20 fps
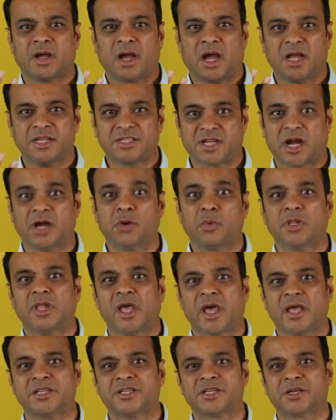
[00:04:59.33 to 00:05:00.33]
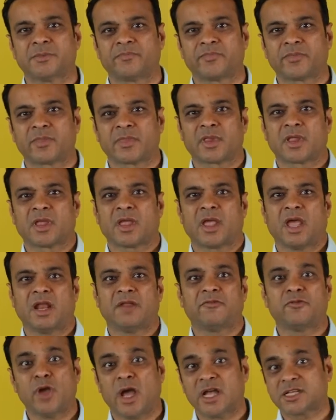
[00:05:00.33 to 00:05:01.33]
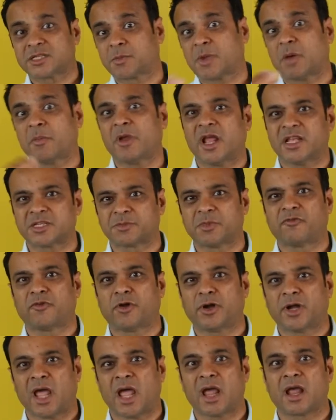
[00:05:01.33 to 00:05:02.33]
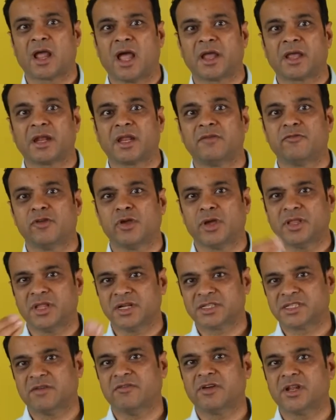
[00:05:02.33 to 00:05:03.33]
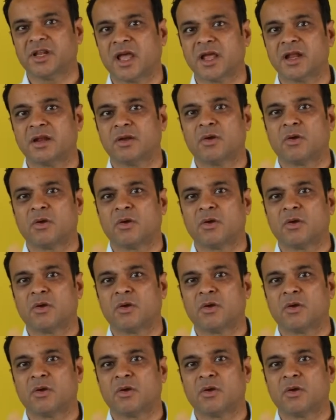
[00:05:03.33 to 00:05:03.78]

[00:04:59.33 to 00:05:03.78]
I start with the H, and if you come and ask me for a tag, I can give you either 79